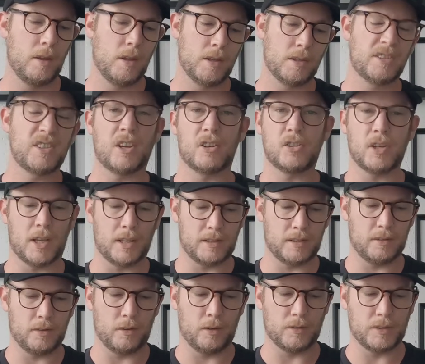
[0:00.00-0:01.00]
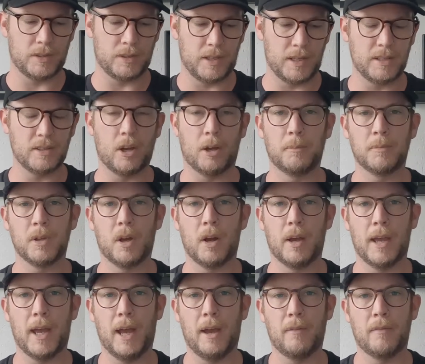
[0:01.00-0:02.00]
Such as, obviously, these items that
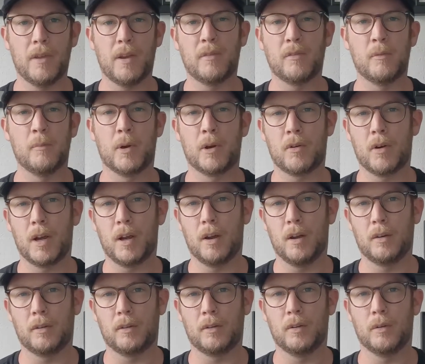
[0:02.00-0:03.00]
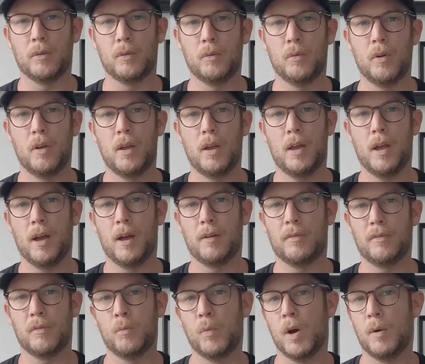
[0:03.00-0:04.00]
I have, they're from my great uncle
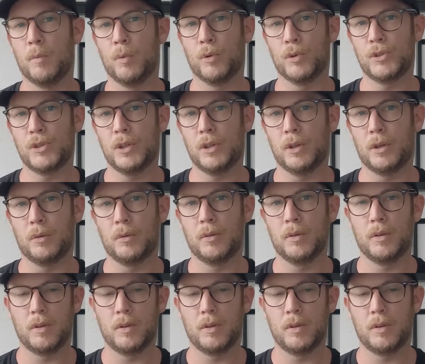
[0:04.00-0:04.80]
from World War II.